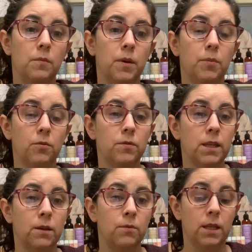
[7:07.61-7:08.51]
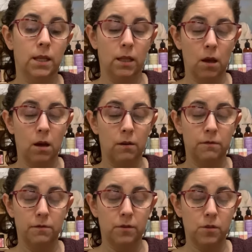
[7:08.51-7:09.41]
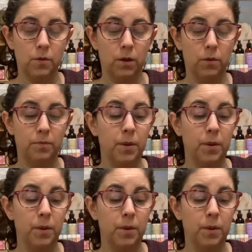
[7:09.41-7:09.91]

People really, really love the sweet.